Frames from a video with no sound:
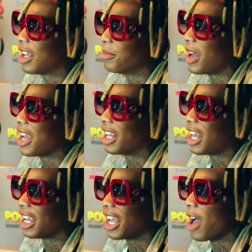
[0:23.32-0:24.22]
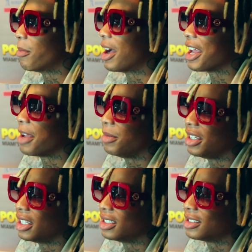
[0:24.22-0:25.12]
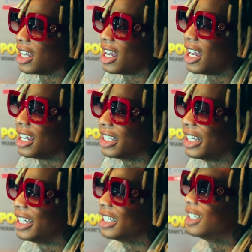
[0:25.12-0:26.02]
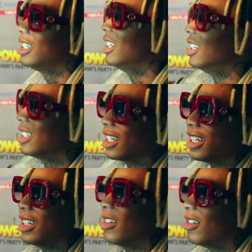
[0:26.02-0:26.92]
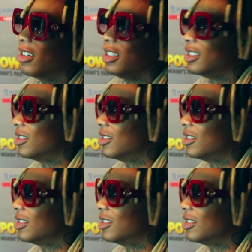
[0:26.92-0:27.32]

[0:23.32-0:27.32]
like how Miami is. You got Hialeah, you got all these